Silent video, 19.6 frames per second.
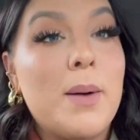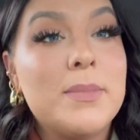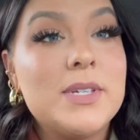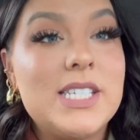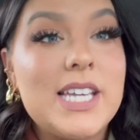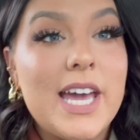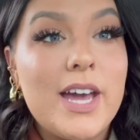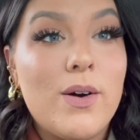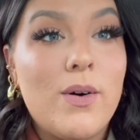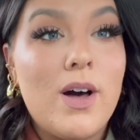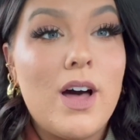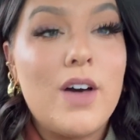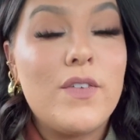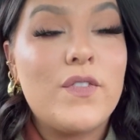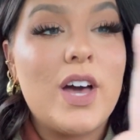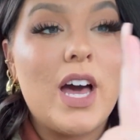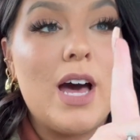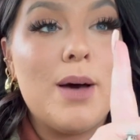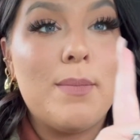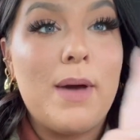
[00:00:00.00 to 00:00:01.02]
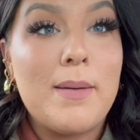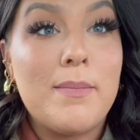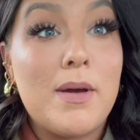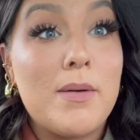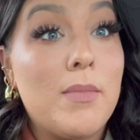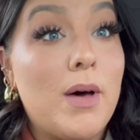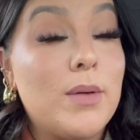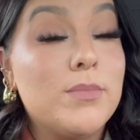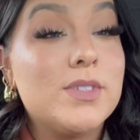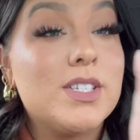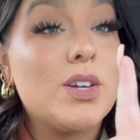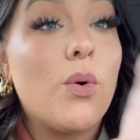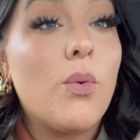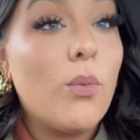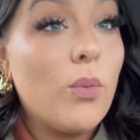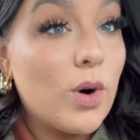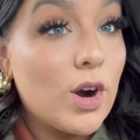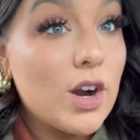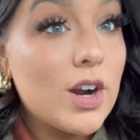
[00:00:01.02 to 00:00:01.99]
Mateo off at my mom's
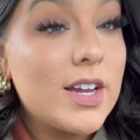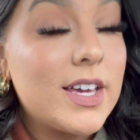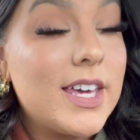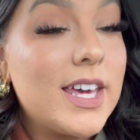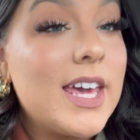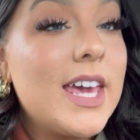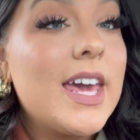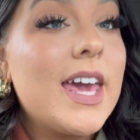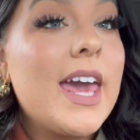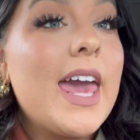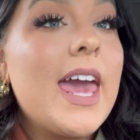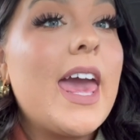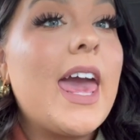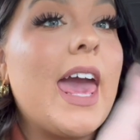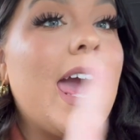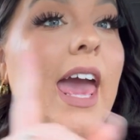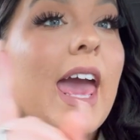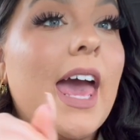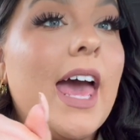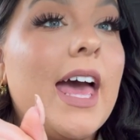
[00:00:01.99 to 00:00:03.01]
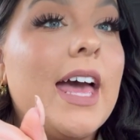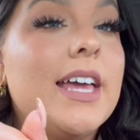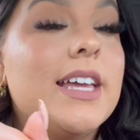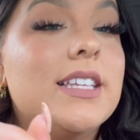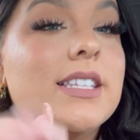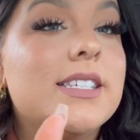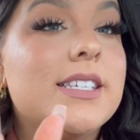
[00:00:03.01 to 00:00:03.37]
work and